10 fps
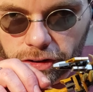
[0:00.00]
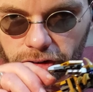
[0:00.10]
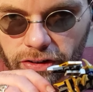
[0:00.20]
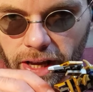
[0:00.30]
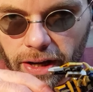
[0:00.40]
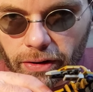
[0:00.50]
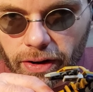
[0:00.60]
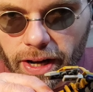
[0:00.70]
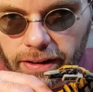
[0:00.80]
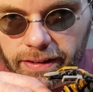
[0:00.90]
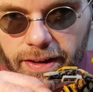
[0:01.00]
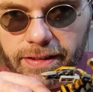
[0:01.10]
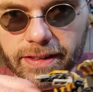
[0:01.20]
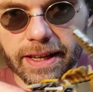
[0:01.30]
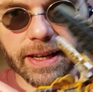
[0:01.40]
the tail.
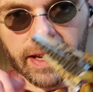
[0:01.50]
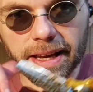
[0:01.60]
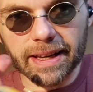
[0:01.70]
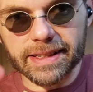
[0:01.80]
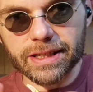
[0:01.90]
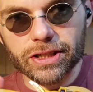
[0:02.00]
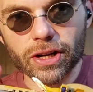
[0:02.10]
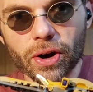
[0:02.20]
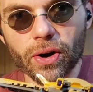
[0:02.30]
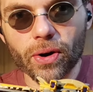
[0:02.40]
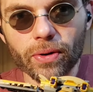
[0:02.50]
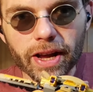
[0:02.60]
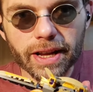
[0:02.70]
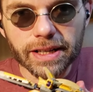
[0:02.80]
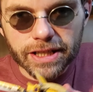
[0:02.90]
This thing is so
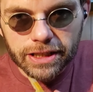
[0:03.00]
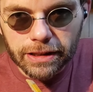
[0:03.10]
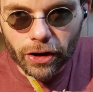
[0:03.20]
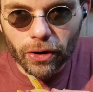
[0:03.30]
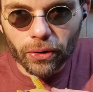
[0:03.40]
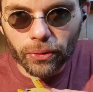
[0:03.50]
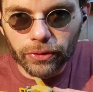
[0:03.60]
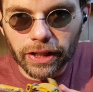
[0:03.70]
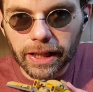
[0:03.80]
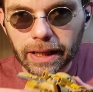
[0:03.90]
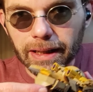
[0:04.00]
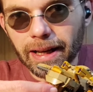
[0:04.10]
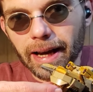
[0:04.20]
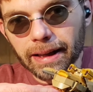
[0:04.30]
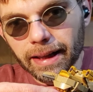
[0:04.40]
neat.
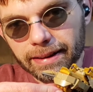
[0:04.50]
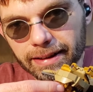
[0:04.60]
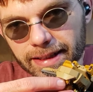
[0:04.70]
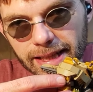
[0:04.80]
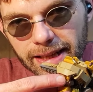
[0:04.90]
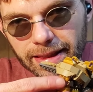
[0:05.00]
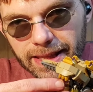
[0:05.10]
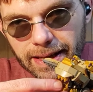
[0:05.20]
I like the teeth.